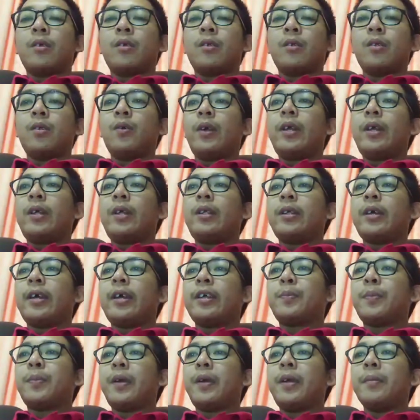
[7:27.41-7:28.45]
During the
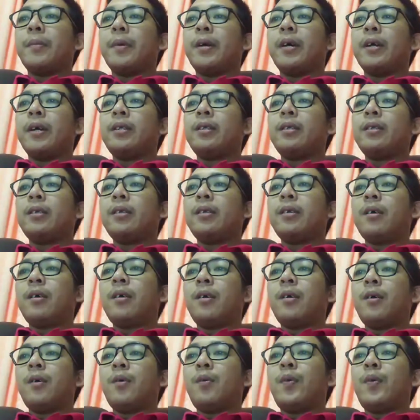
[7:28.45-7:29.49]
experiment,
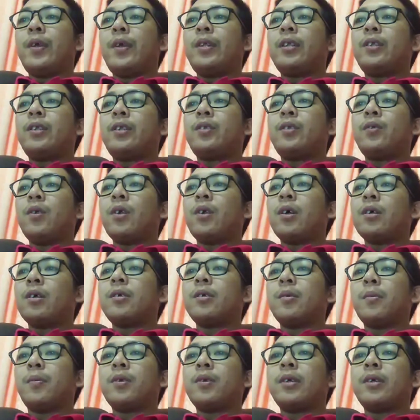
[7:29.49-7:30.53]
we need to launch
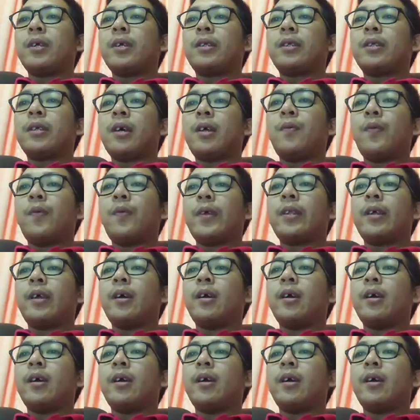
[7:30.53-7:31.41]
the projectile with